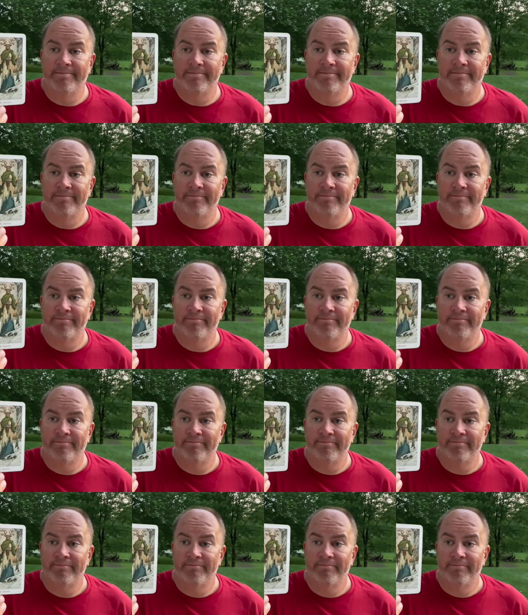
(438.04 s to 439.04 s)

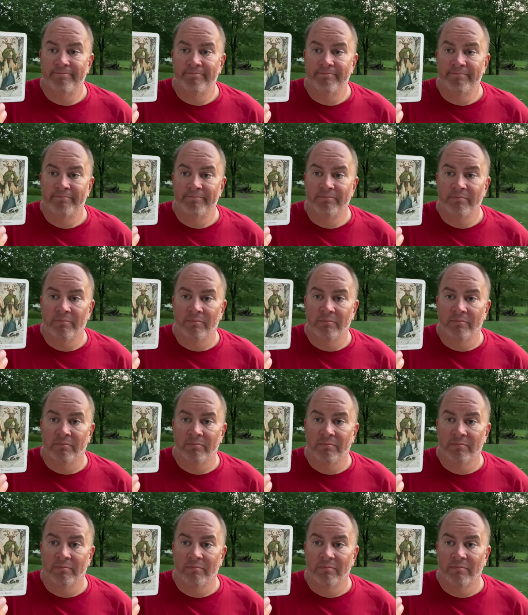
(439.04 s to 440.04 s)

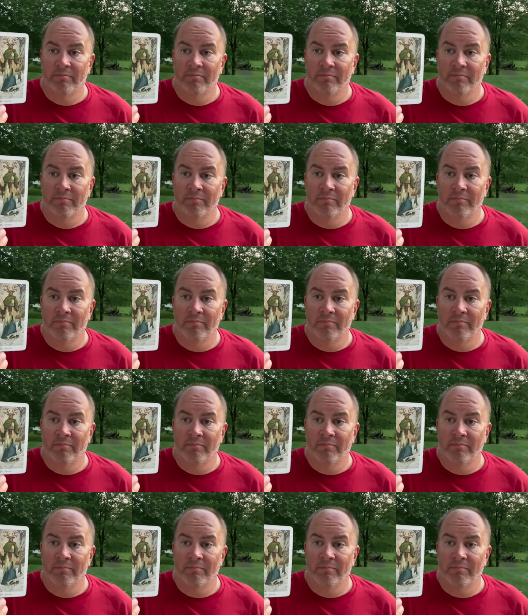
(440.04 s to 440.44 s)
Nothing is said.